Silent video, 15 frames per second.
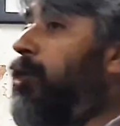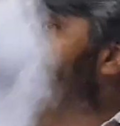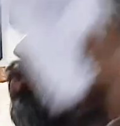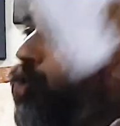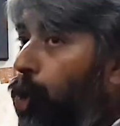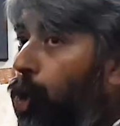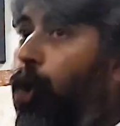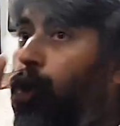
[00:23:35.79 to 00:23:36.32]
the
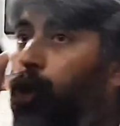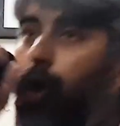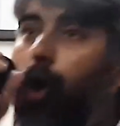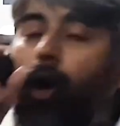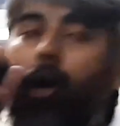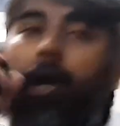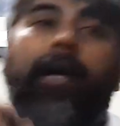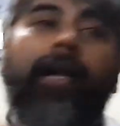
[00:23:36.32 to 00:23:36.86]

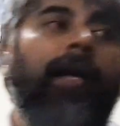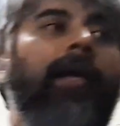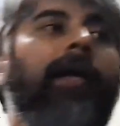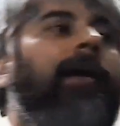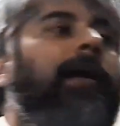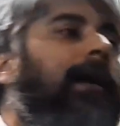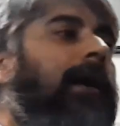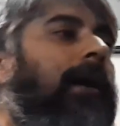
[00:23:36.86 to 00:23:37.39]
so-called
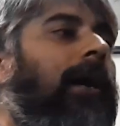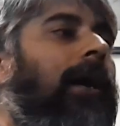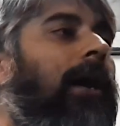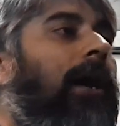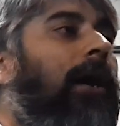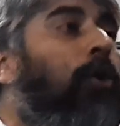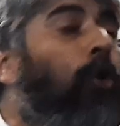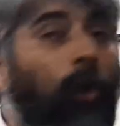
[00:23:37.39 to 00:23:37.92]

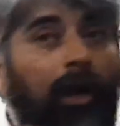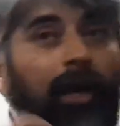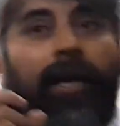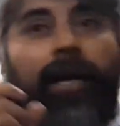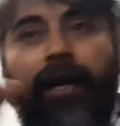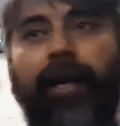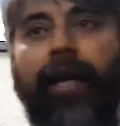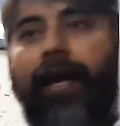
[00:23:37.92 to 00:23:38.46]

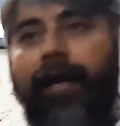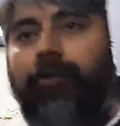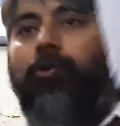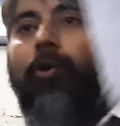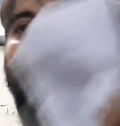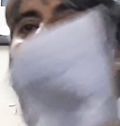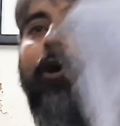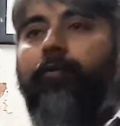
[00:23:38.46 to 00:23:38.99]
golden days
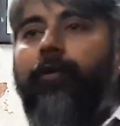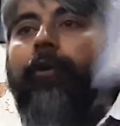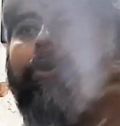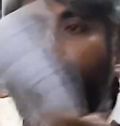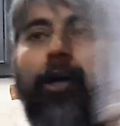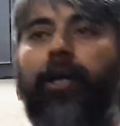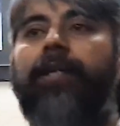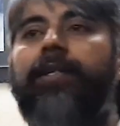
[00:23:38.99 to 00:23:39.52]
of what we were
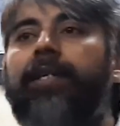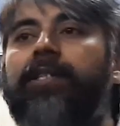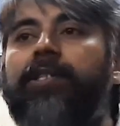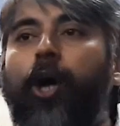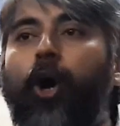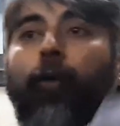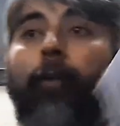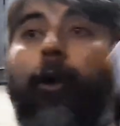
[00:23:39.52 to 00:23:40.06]
talking just
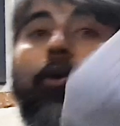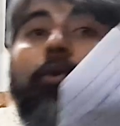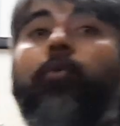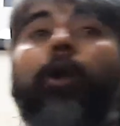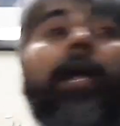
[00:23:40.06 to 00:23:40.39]
now about